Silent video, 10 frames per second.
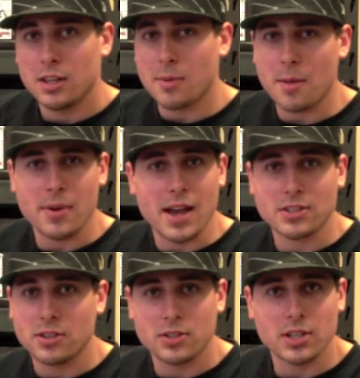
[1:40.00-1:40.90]
You might be
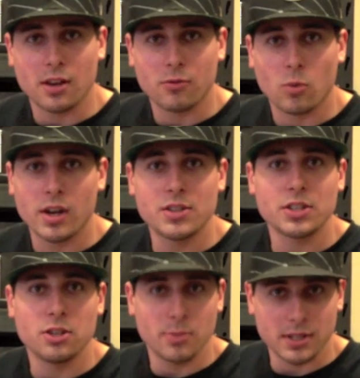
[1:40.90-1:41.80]
asking yourself, what is
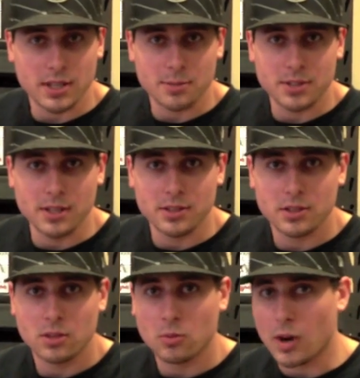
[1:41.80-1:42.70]
a humic substance?